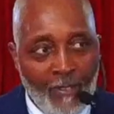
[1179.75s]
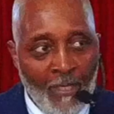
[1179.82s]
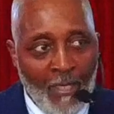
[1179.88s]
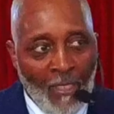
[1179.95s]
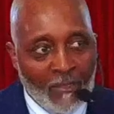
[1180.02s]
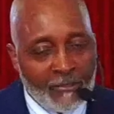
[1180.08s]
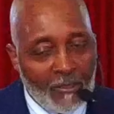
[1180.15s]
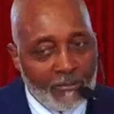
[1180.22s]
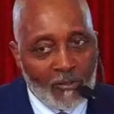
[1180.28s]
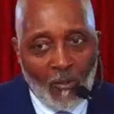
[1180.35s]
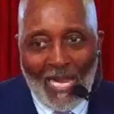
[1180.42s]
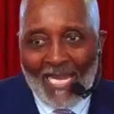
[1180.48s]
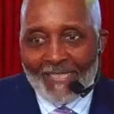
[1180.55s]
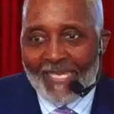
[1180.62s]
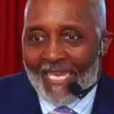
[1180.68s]
And so
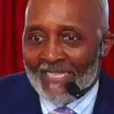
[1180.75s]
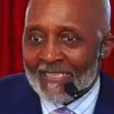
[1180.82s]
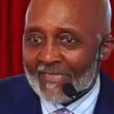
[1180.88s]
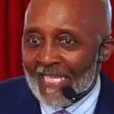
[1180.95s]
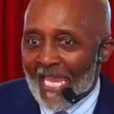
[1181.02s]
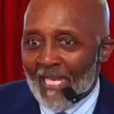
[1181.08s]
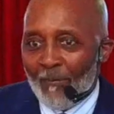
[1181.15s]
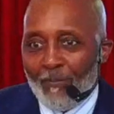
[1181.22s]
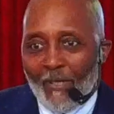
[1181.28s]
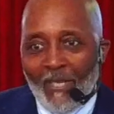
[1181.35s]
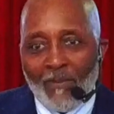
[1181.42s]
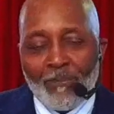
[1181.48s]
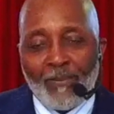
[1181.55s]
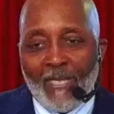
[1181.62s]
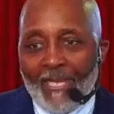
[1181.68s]
I can't stand up
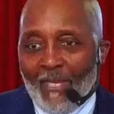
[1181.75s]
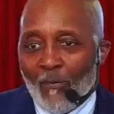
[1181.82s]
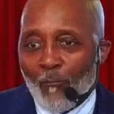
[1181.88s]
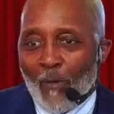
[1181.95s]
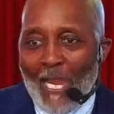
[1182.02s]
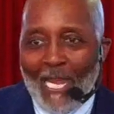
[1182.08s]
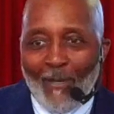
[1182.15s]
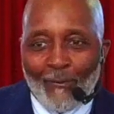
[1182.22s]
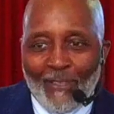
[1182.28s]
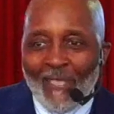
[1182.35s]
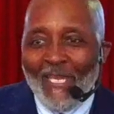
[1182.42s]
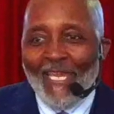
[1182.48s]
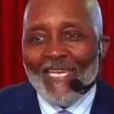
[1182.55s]
here and play around and,